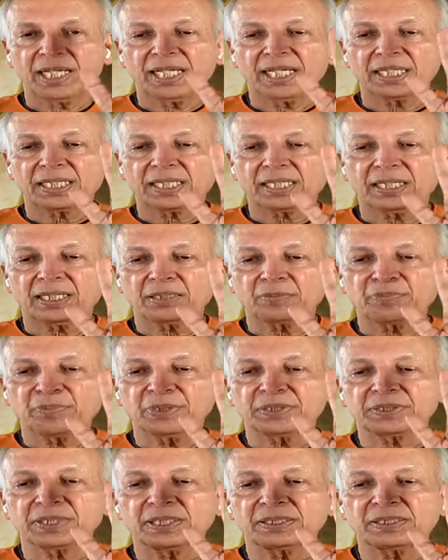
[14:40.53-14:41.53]
A
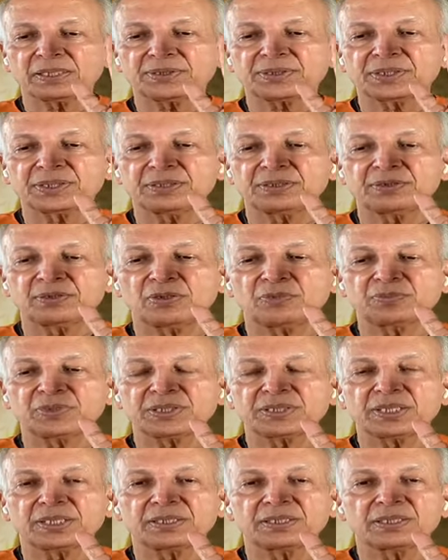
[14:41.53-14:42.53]
carpal tunnel syndrome,
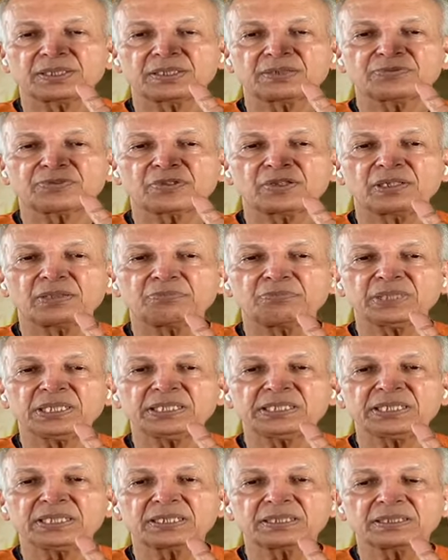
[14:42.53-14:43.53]
there's a nerve called a
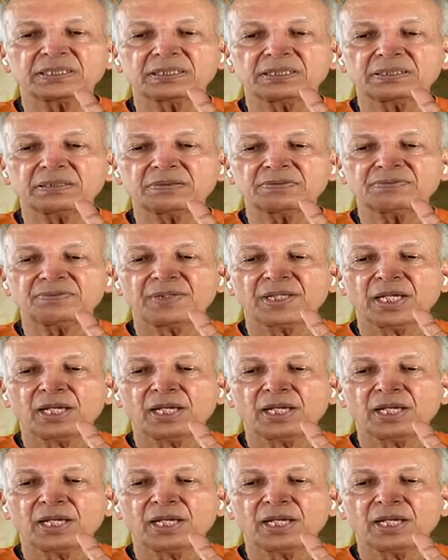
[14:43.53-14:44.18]
median nerve.